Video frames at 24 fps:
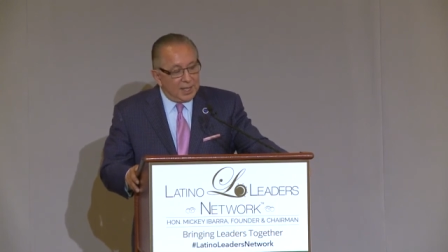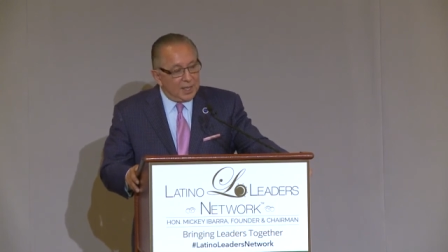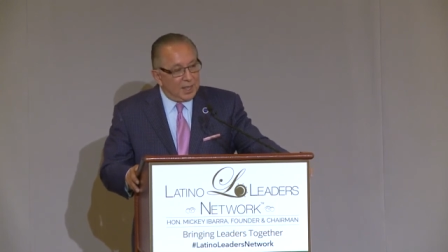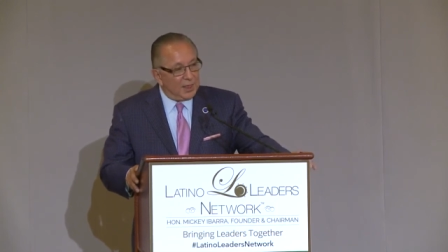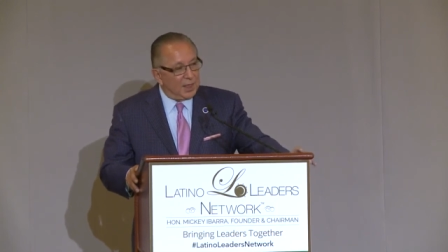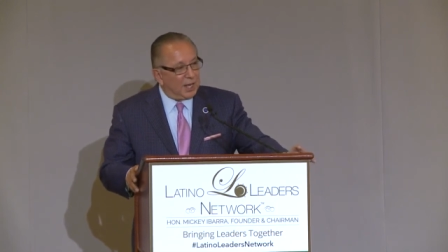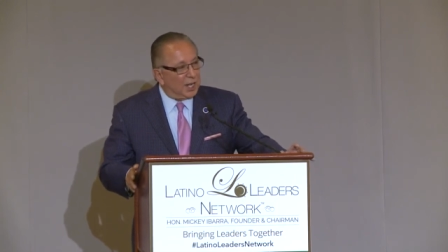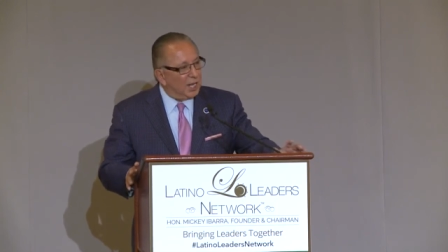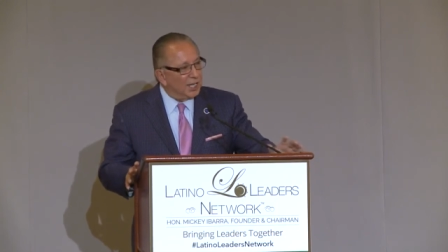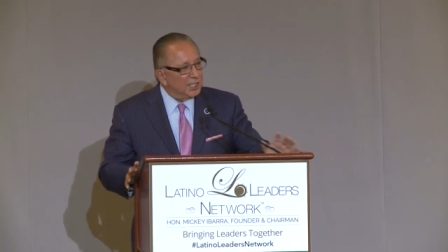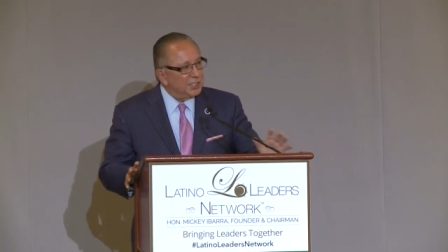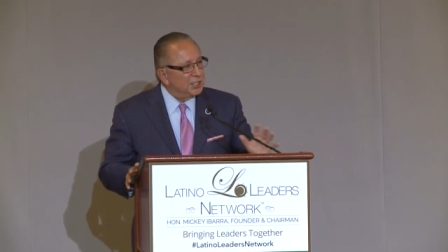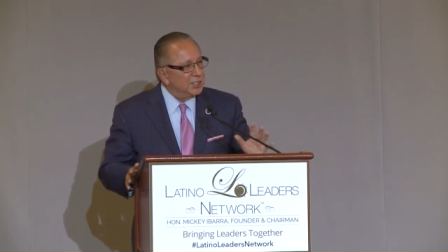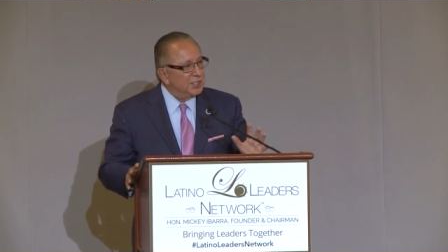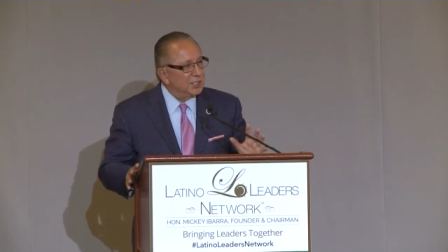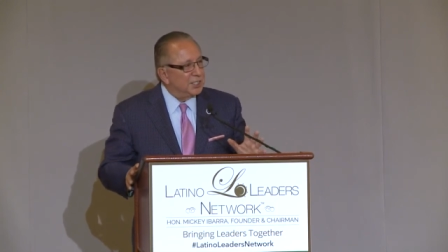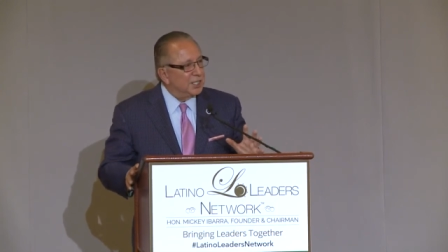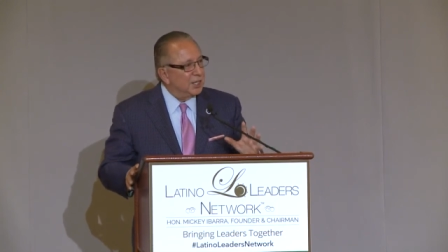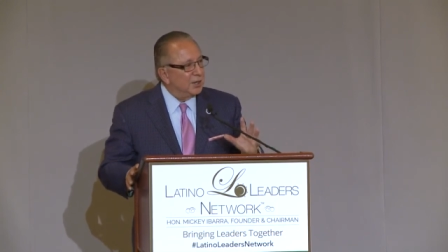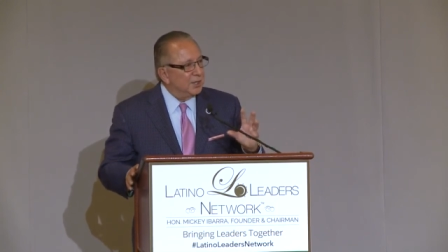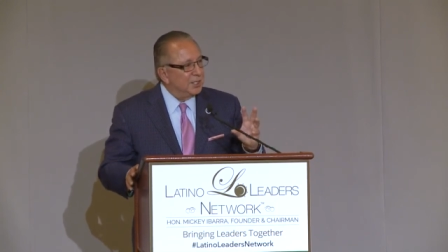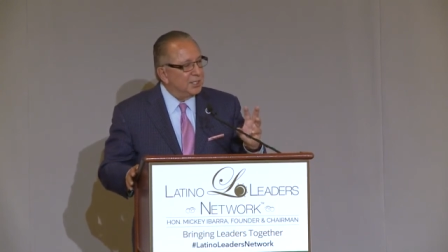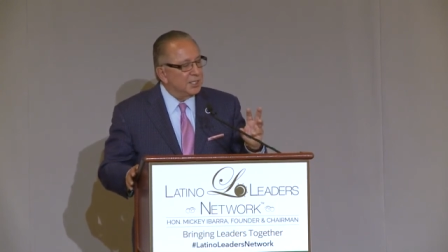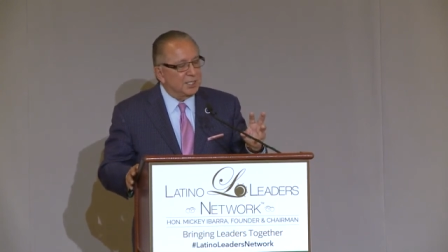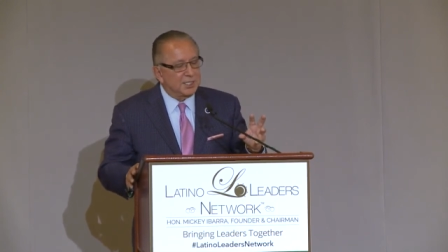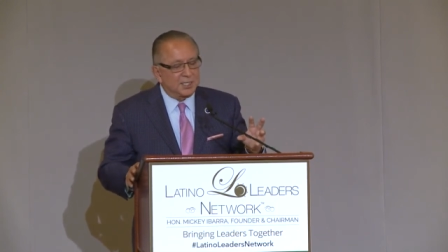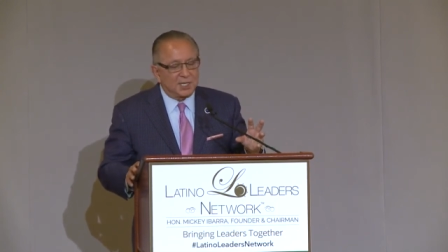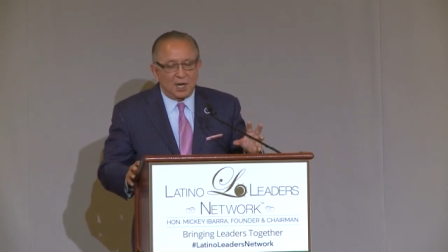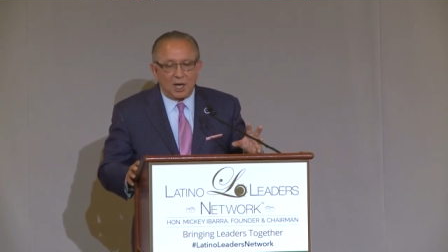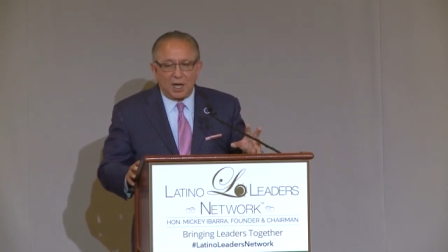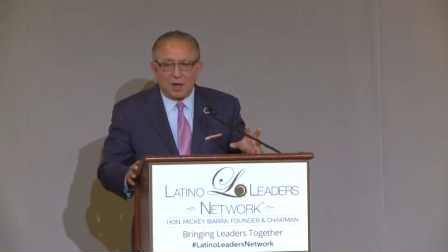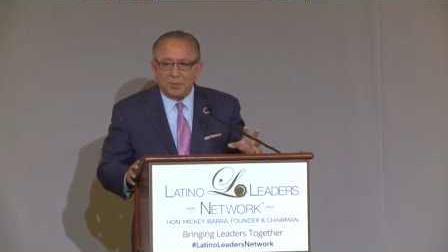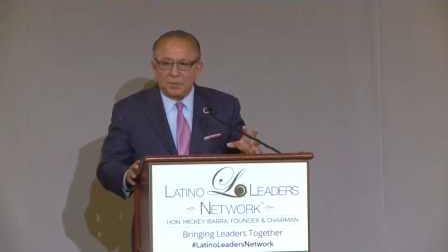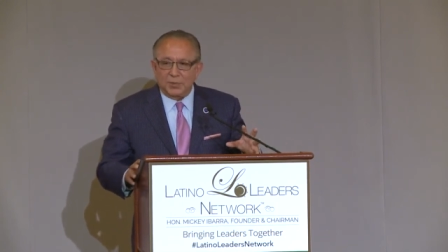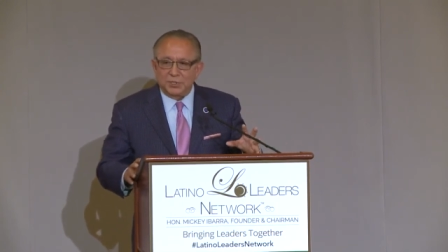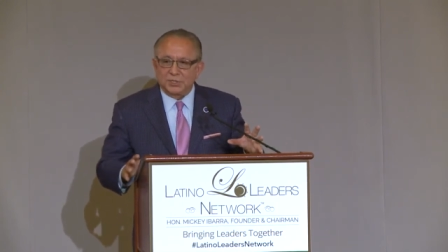The Luncheon Series is an
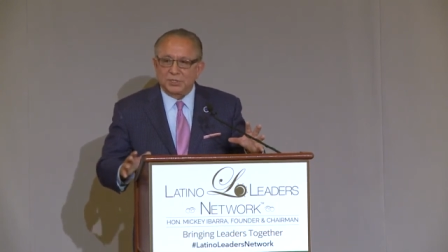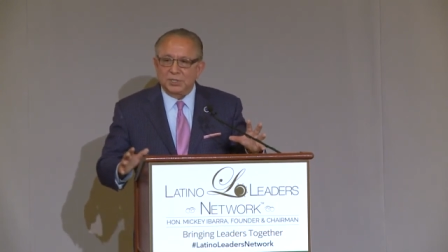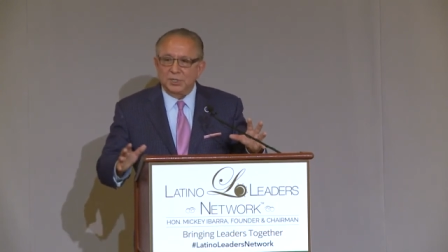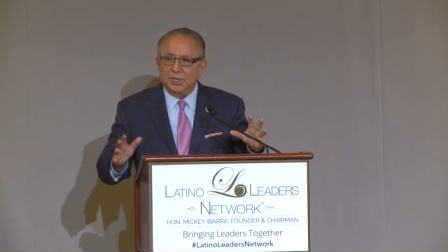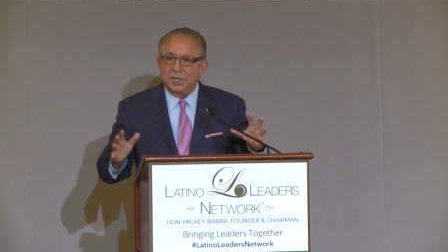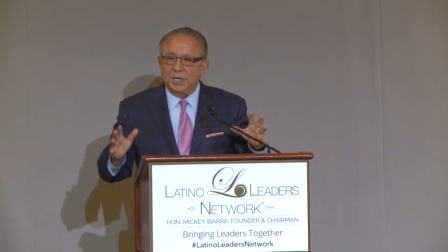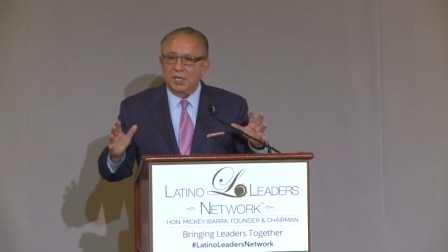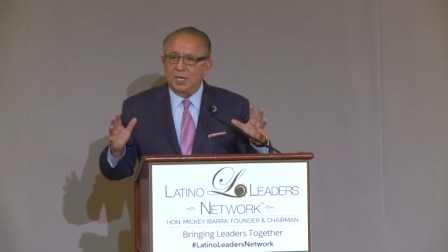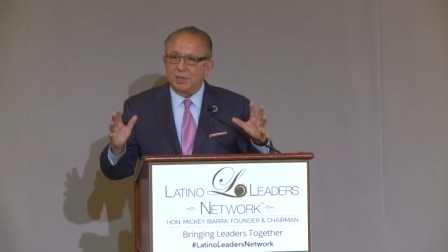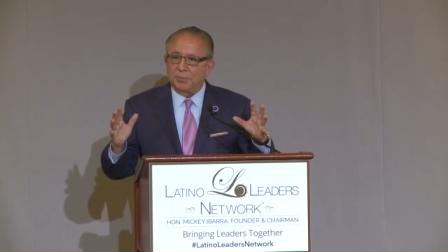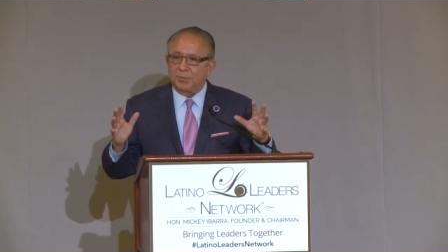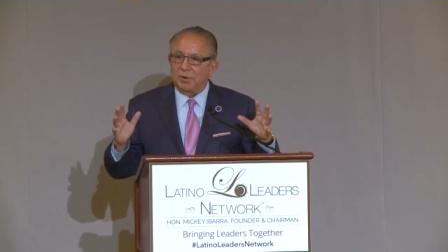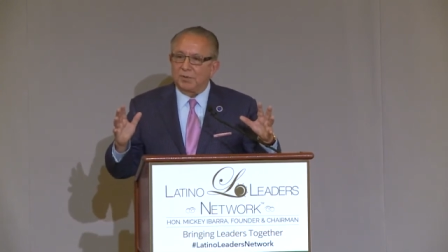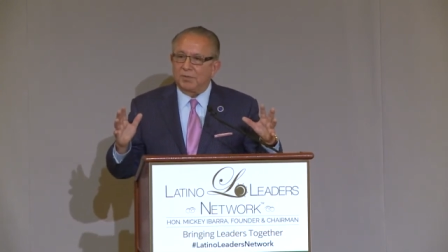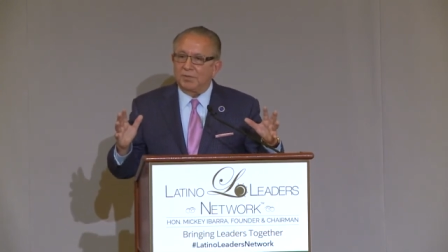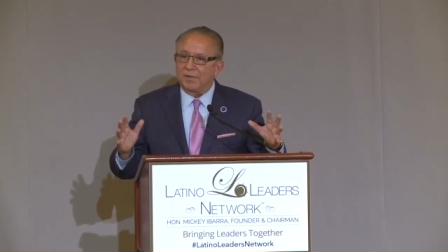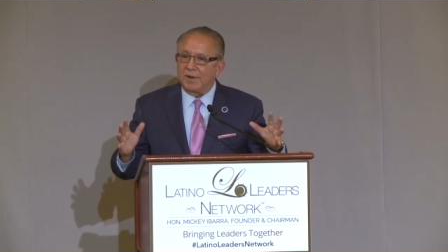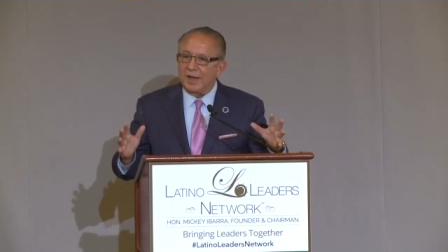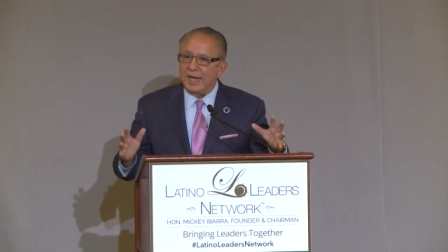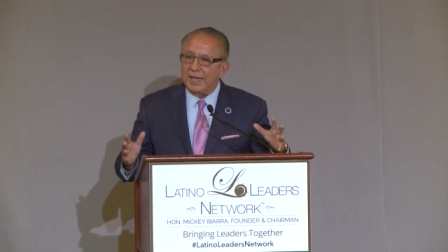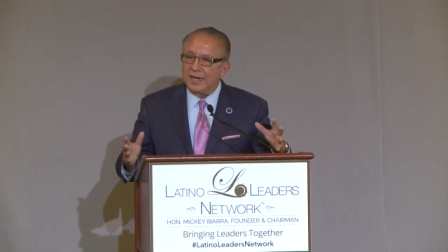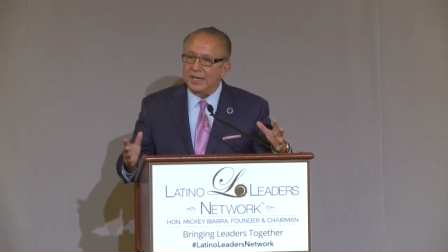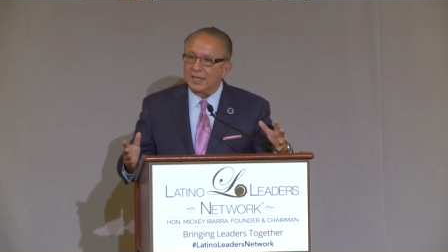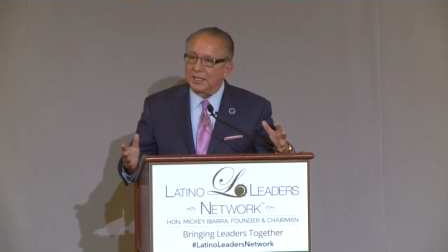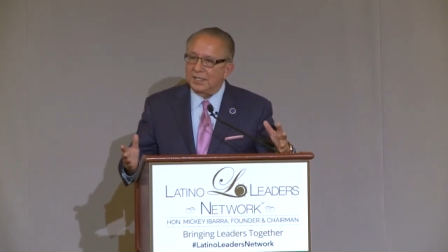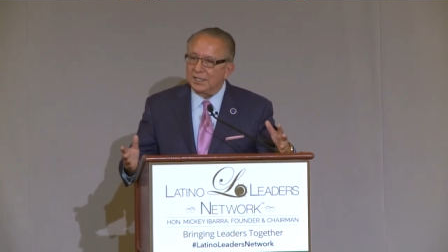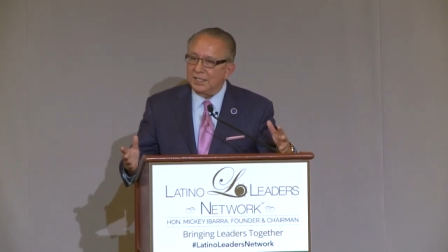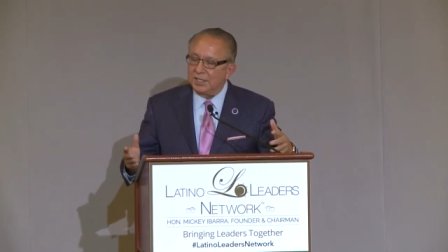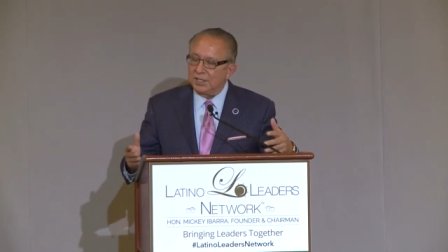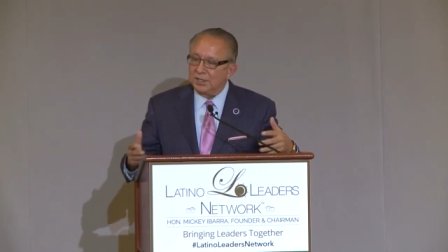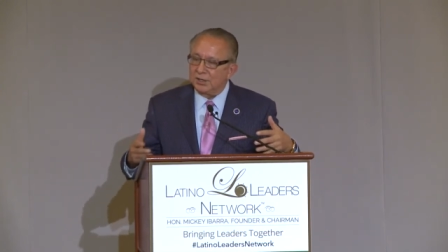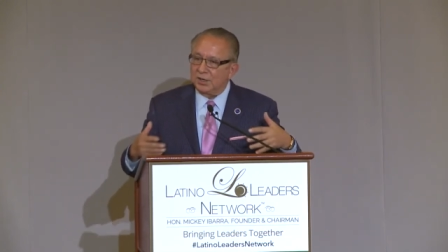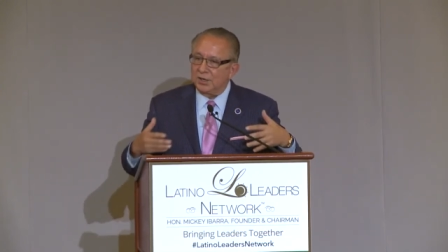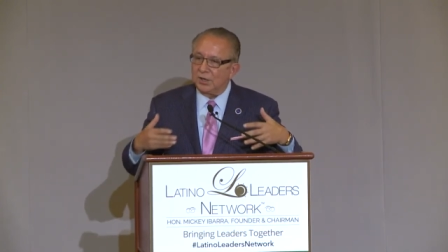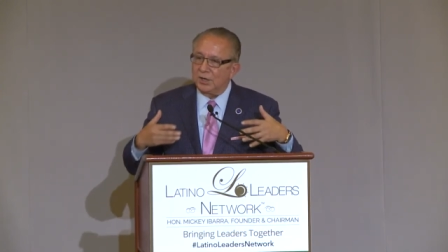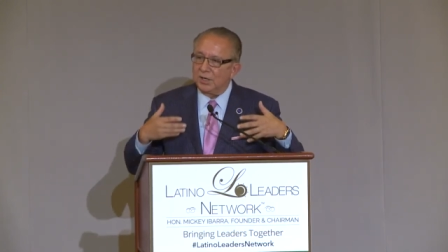opportunity to provide a
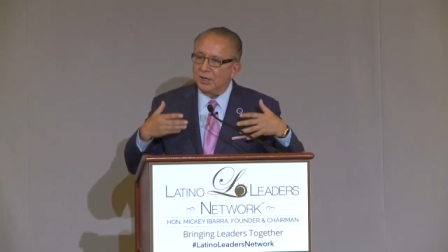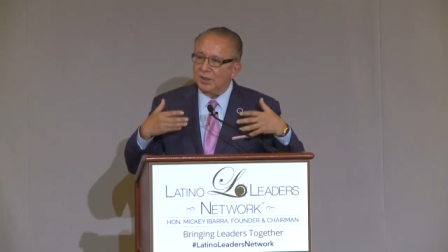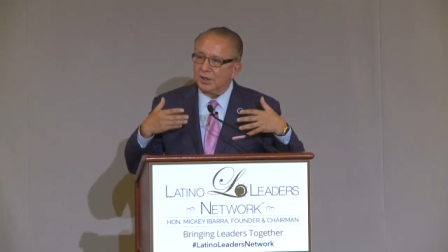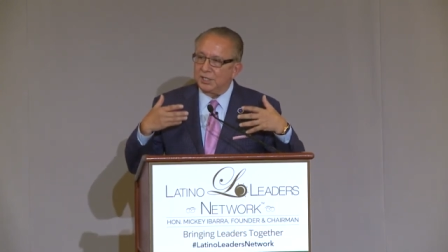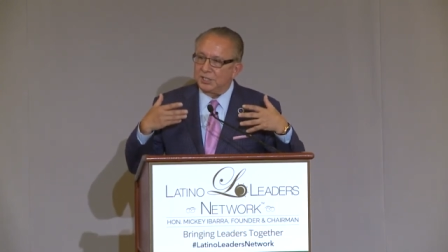leader